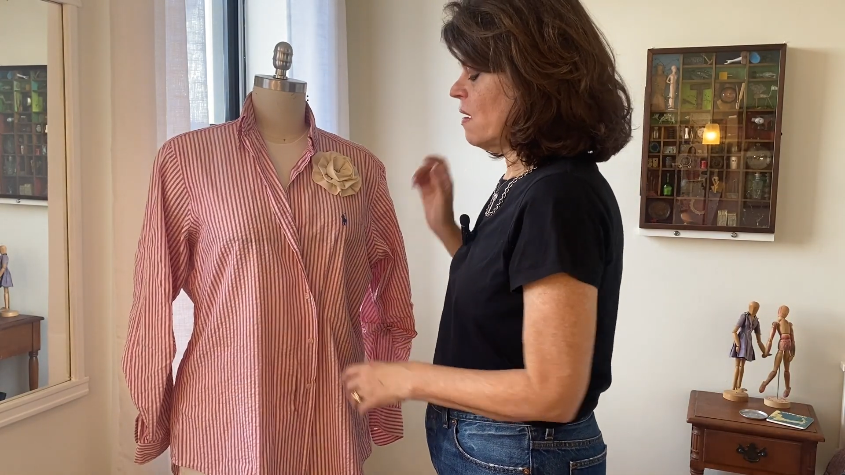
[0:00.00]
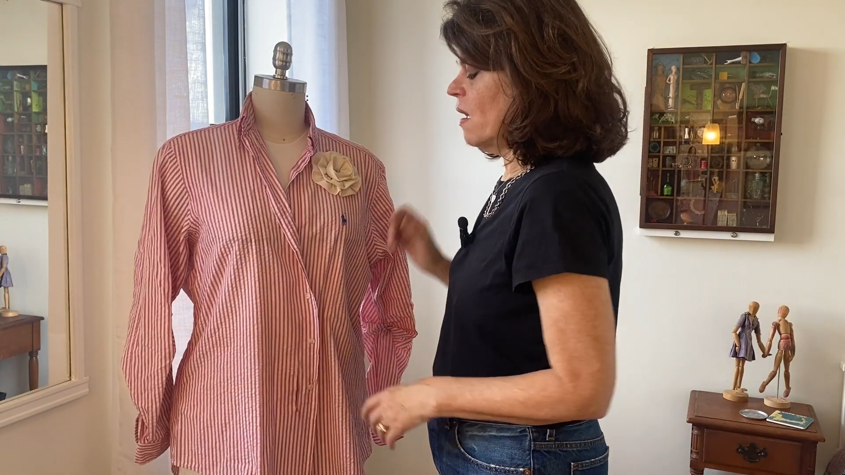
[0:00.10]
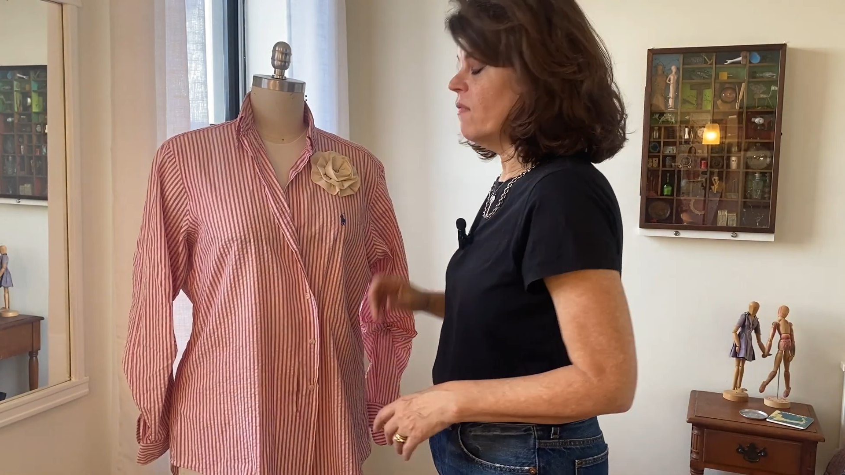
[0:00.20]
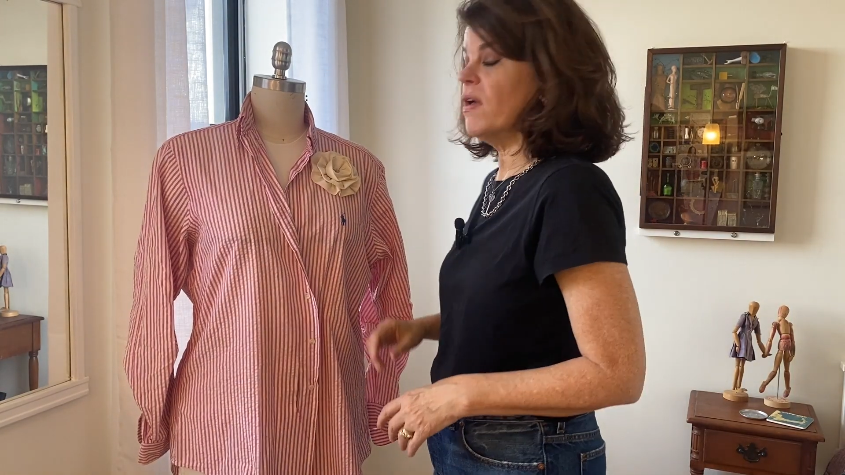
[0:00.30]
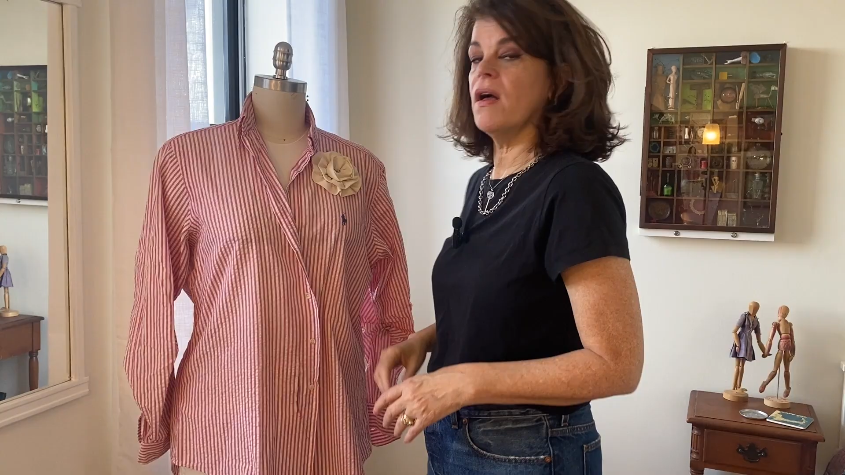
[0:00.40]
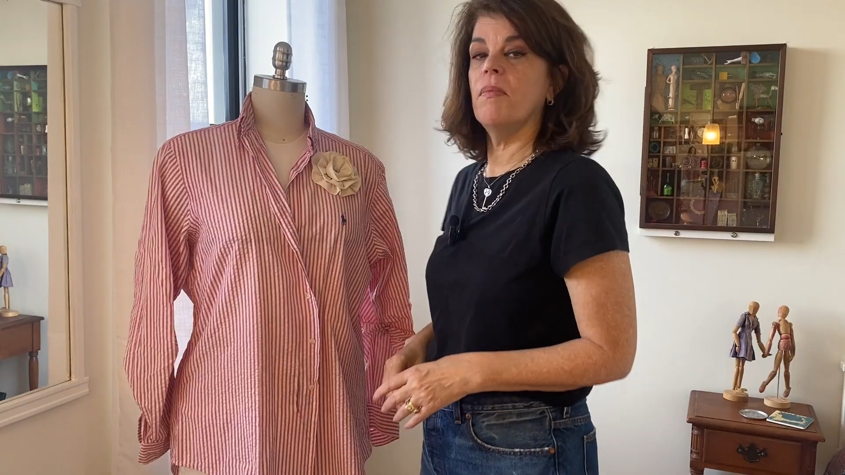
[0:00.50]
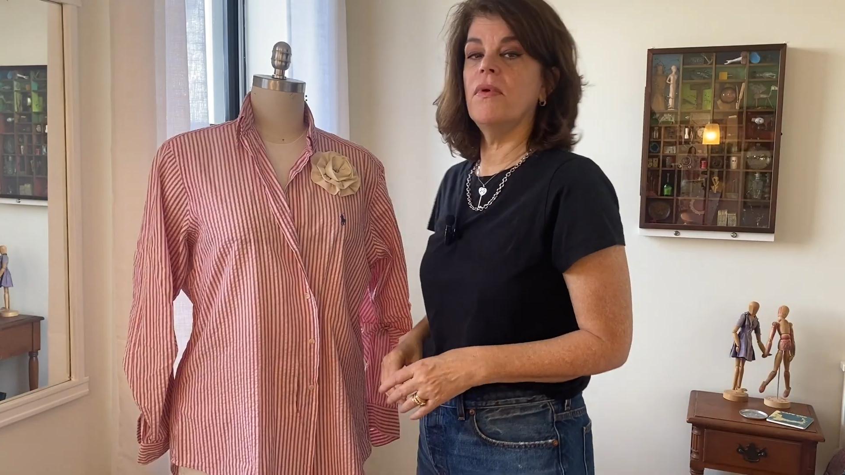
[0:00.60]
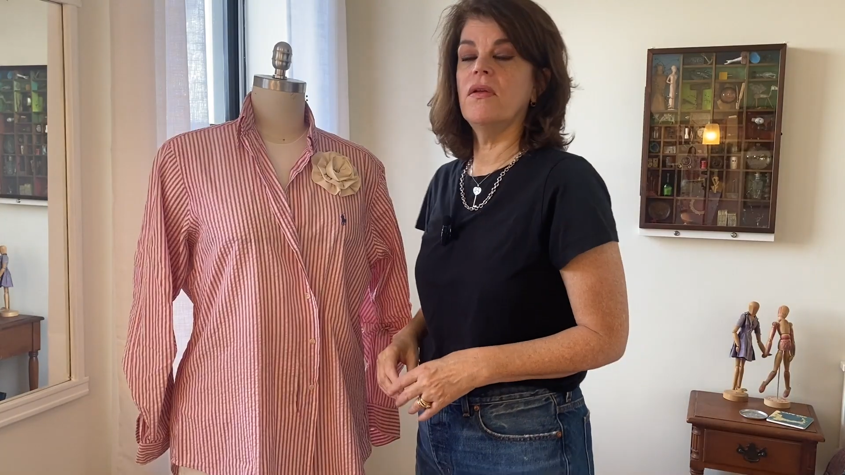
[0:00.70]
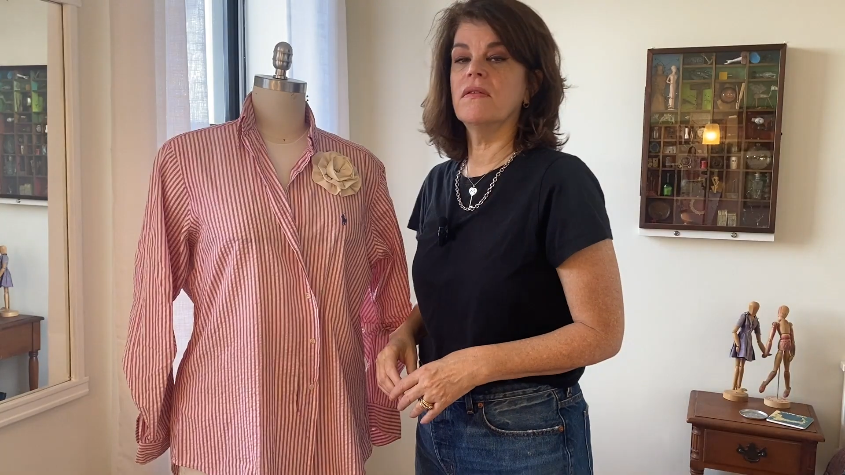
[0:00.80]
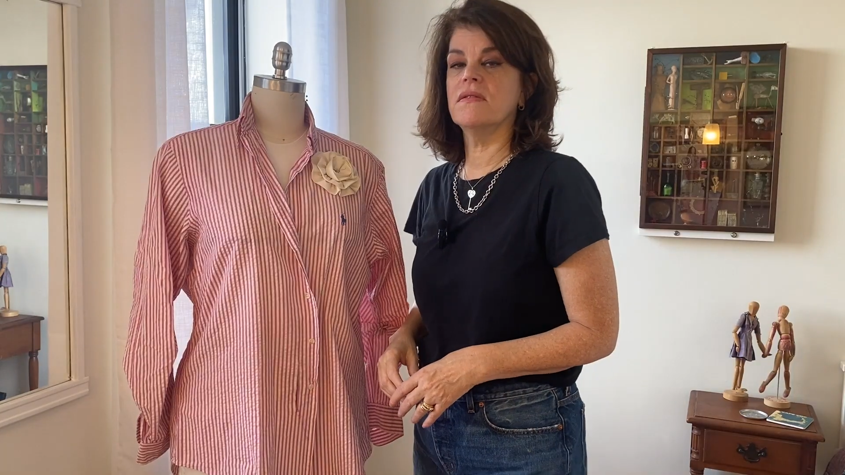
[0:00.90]
I have a
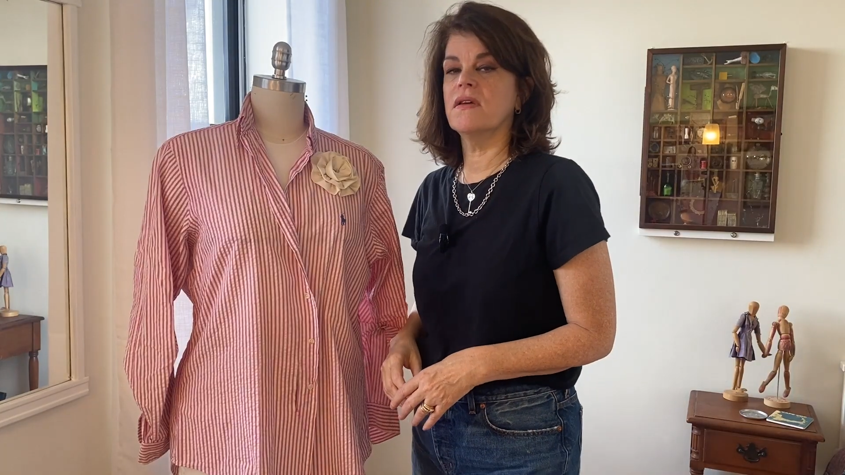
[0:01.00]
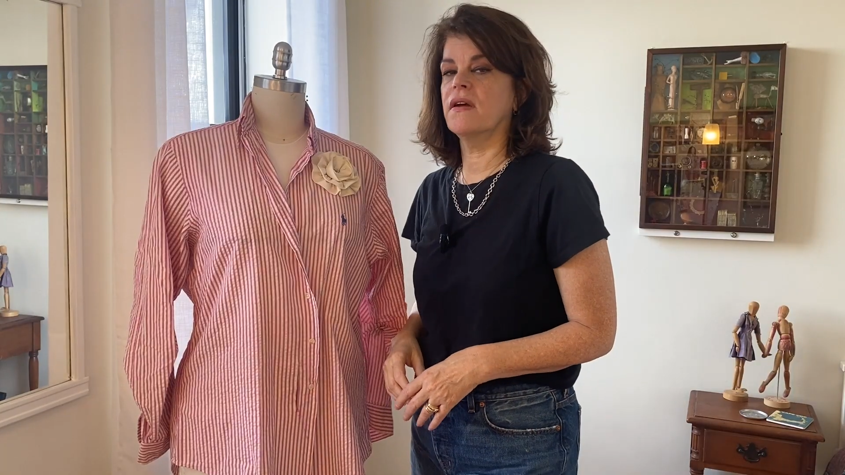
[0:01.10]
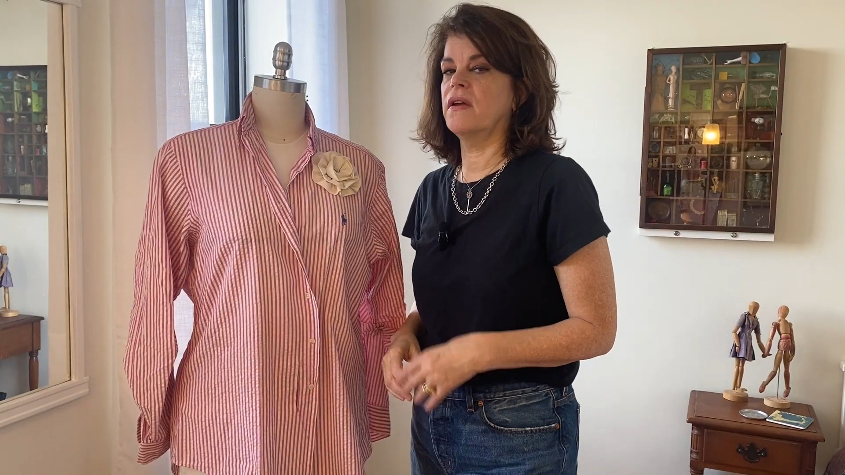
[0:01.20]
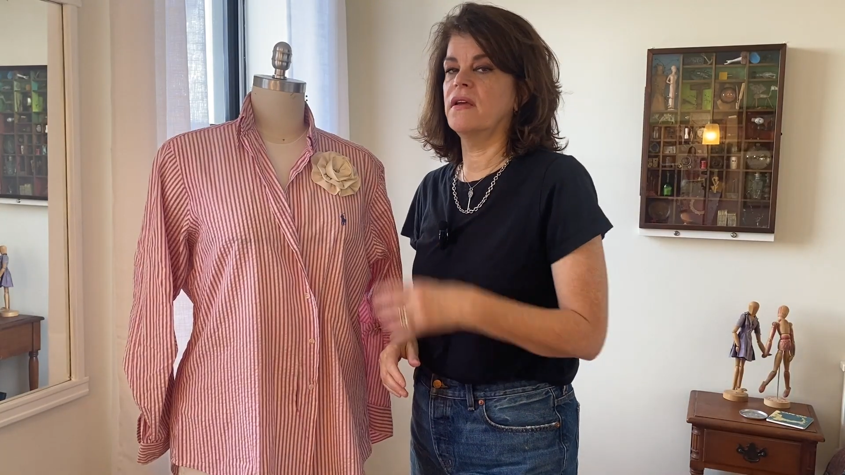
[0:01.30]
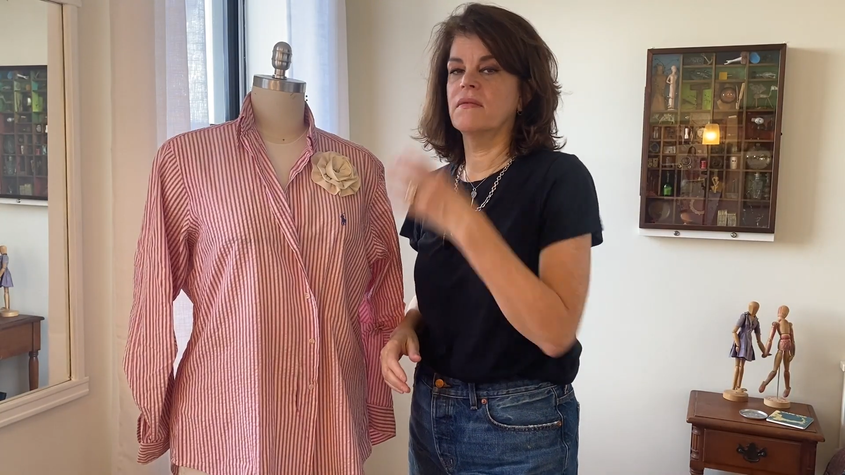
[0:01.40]
couple, sorry,